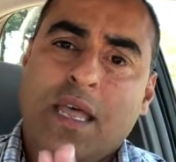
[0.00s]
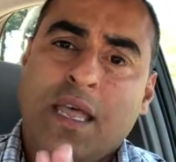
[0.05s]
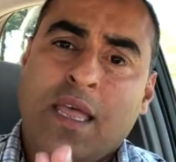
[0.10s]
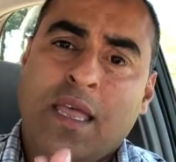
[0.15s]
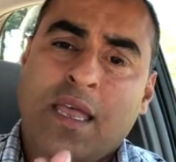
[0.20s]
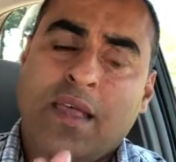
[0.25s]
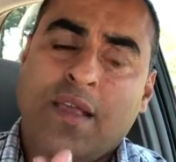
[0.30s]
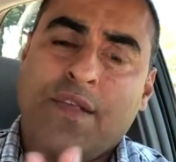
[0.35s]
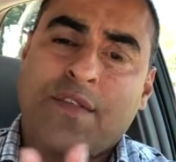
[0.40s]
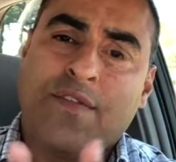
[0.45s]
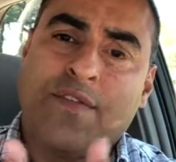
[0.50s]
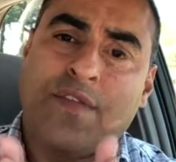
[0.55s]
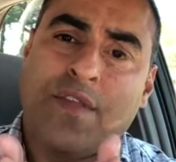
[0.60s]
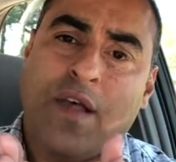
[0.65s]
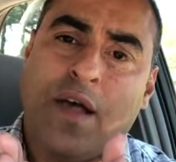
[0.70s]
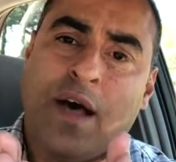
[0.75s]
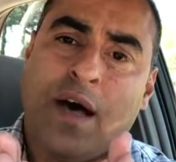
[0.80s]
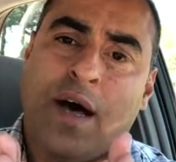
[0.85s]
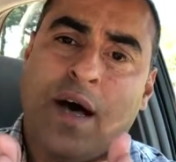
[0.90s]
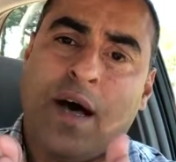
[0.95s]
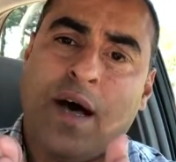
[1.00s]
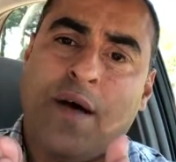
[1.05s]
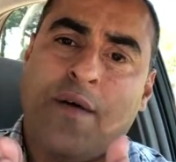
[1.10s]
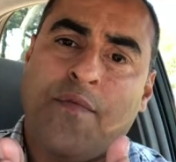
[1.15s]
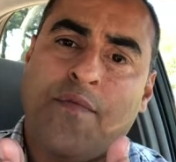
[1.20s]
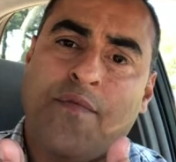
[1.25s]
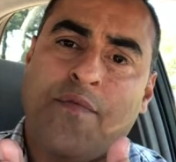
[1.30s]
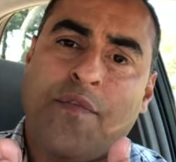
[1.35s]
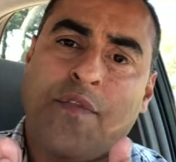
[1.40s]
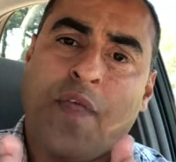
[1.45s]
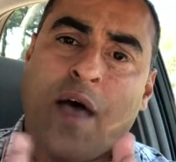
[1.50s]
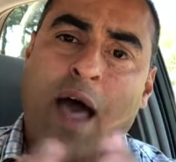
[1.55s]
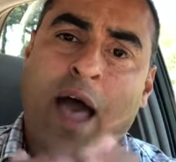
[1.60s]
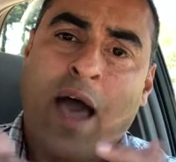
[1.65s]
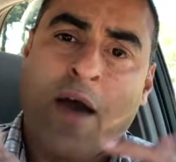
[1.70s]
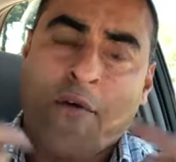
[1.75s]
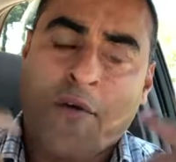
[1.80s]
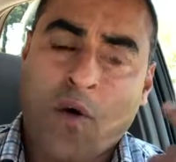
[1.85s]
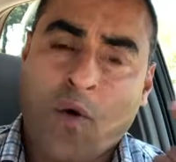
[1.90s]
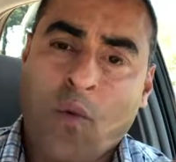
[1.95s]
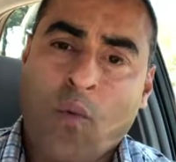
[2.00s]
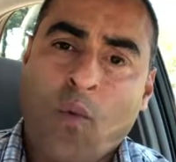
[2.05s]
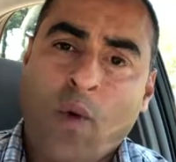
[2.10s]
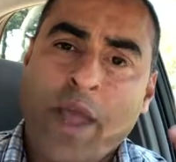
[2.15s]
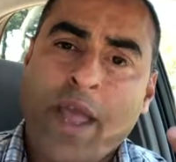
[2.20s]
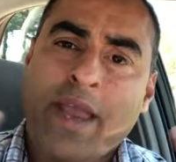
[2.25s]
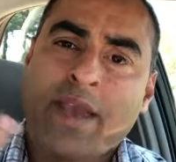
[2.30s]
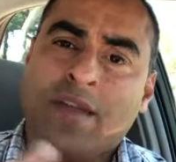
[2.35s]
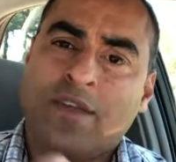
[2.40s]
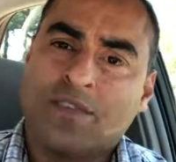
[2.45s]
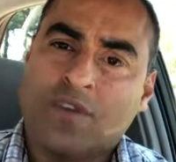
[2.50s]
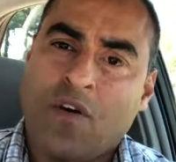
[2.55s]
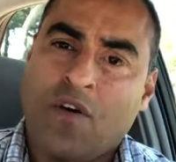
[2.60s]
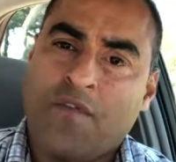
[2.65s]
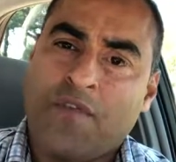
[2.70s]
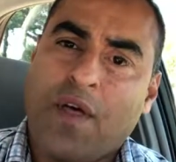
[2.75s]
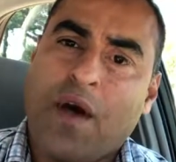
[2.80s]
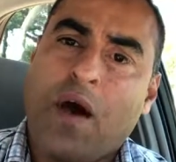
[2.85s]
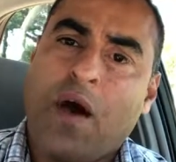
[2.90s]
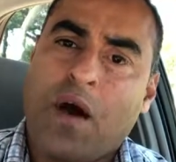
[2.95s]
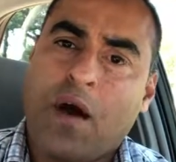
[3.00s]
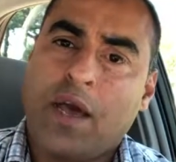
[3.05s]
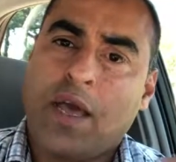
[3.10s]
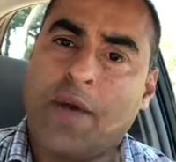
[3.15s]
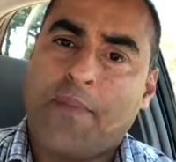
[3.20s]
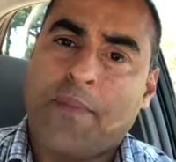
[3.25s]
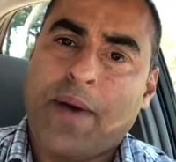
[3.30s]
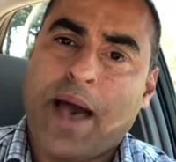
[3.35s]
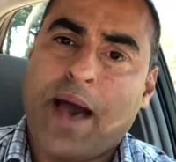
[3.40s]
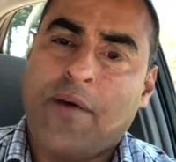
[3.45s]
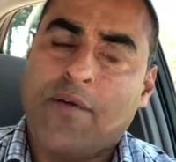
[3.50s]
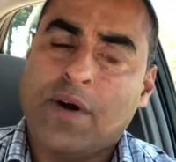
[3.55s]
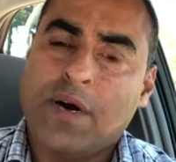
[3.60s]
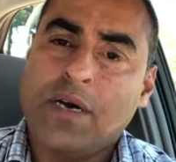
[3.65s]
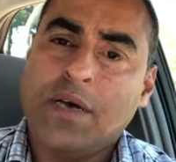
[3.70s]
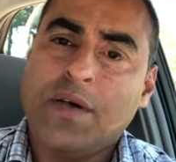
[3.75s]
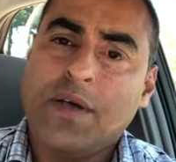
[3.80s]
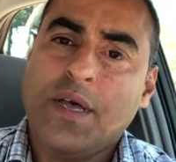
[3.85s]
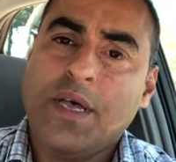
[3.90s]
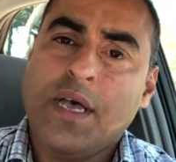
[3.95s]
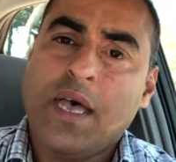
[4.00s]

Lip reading: is our awareness of the higher power,